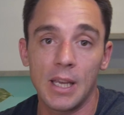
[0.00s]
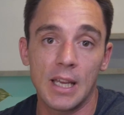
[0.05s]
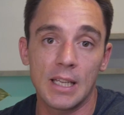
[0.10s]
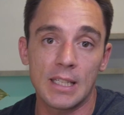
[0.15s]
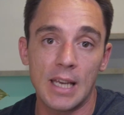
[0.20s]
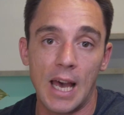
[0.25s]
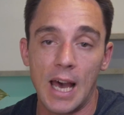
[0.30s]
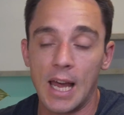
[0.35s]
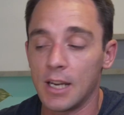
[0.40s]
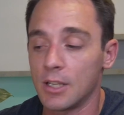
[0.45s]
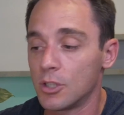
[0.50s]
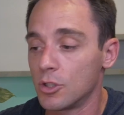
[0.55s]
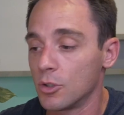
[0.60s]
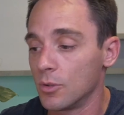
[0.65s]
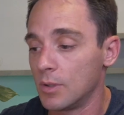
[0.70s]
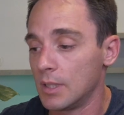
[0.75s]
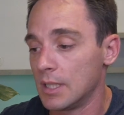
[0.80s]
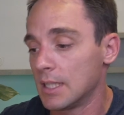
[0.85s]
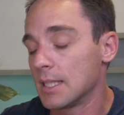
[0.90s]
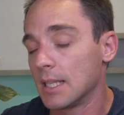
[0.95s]
gets added to
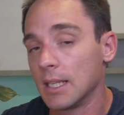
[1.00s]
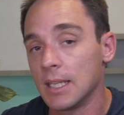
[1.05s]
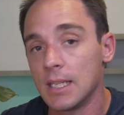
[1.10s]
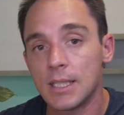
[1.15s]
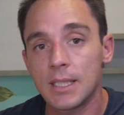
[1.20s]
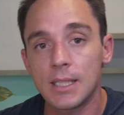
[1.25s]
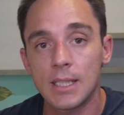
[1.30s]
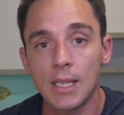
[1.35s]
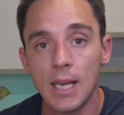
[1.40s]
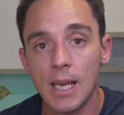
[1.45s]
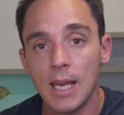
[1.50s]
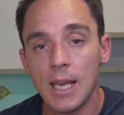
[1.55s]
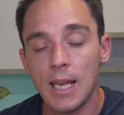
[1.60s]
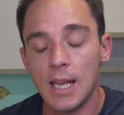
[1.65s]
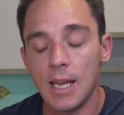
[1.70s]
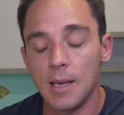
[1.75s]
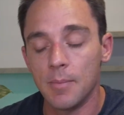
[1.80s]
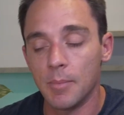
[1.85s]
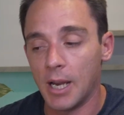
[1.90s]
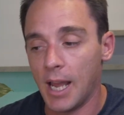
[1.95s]
this list
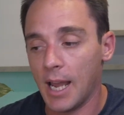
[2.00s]
in my